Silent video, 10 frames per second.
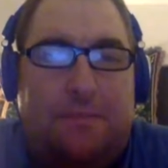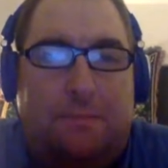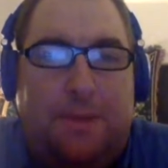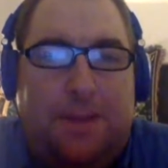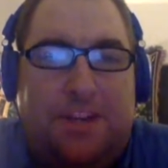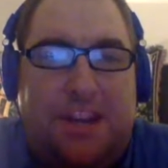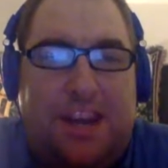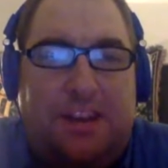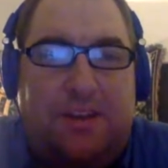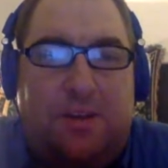Mitch
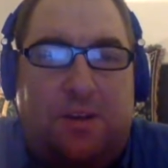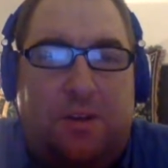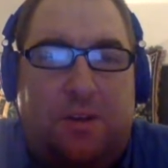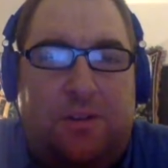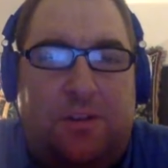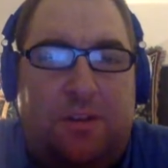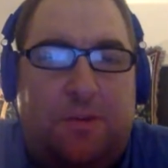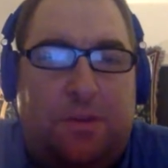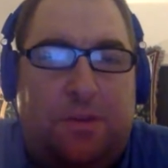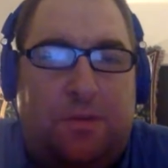Haniger goes 2
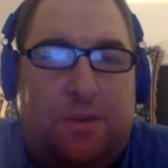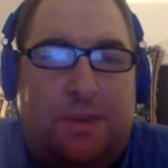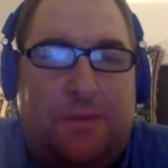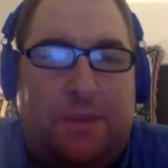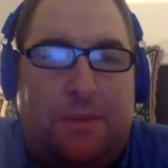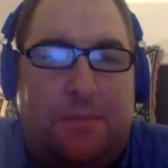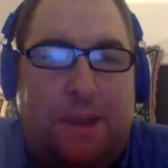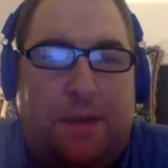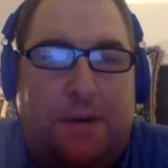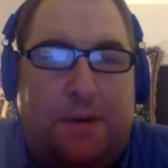for 3 for the
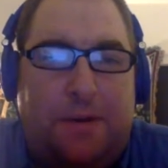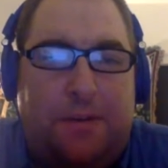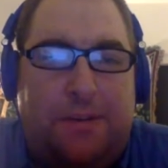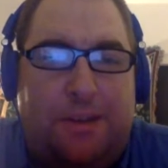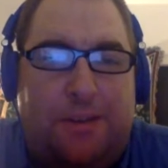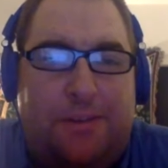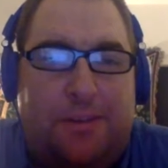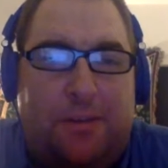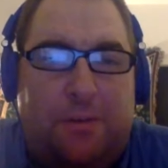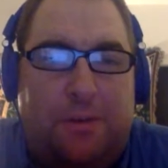Mariners.
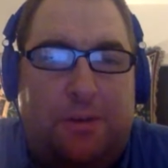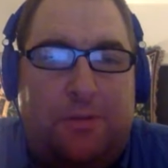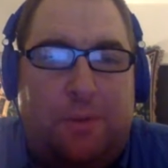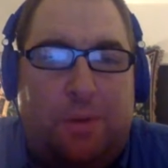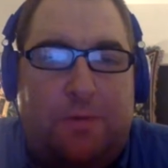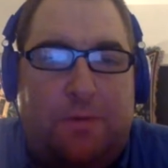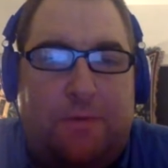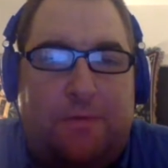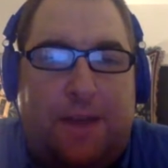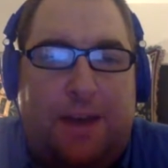Nelson Cruz 4 for
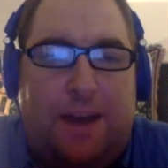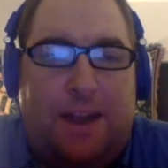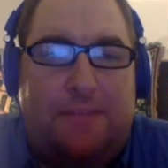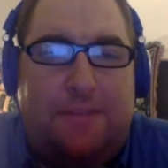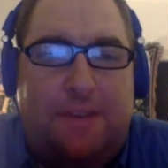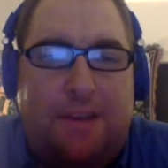5.